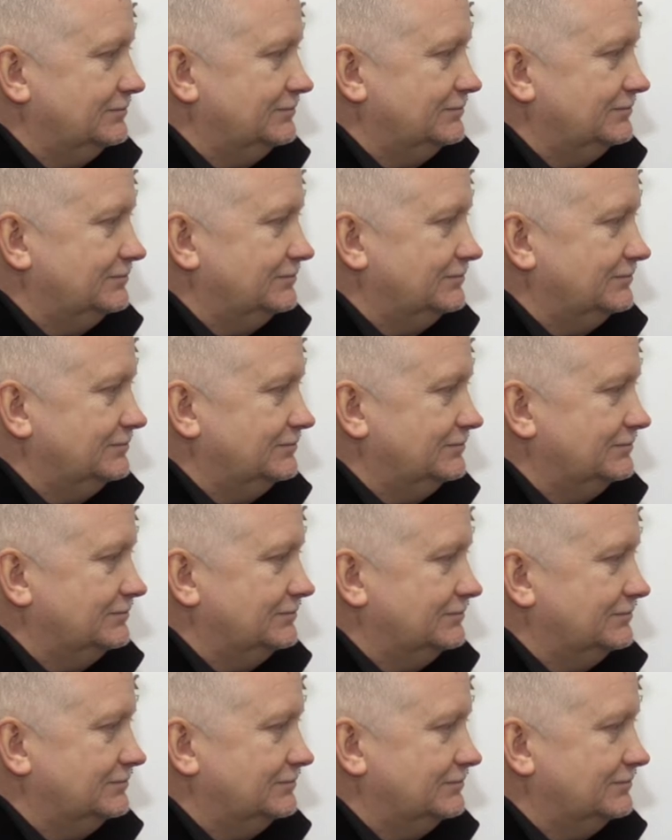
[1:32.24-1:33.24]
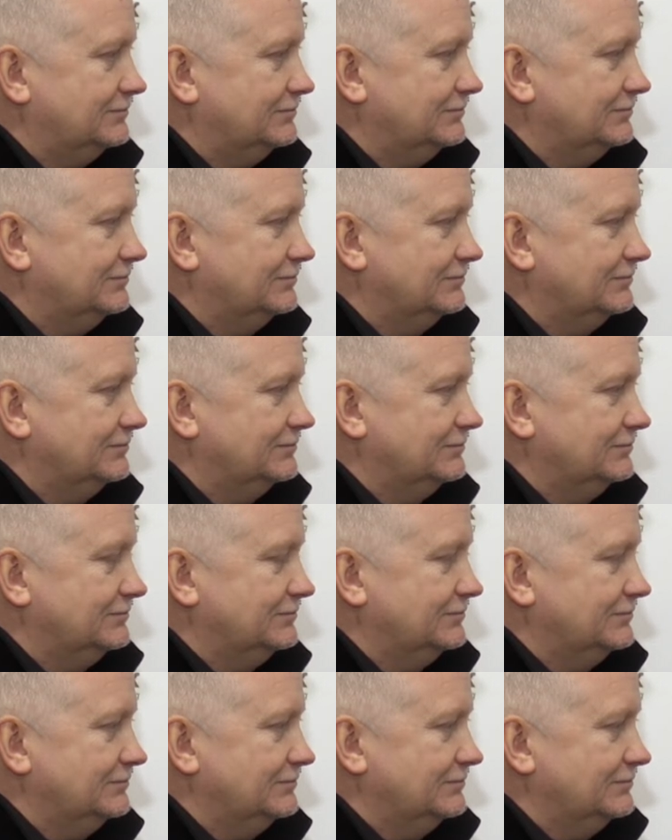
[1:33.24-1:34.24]

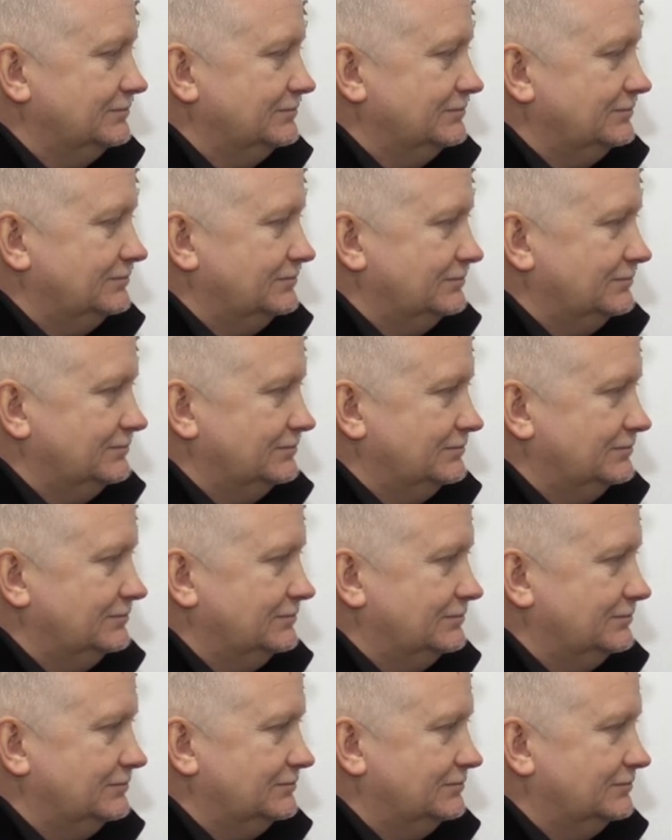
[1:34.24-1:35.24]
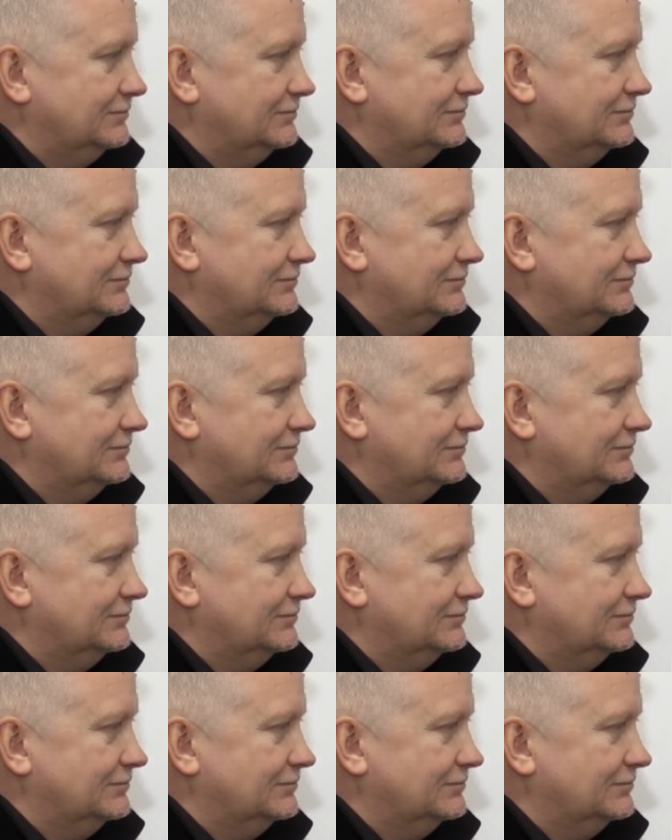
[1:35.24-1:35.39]
[no speech]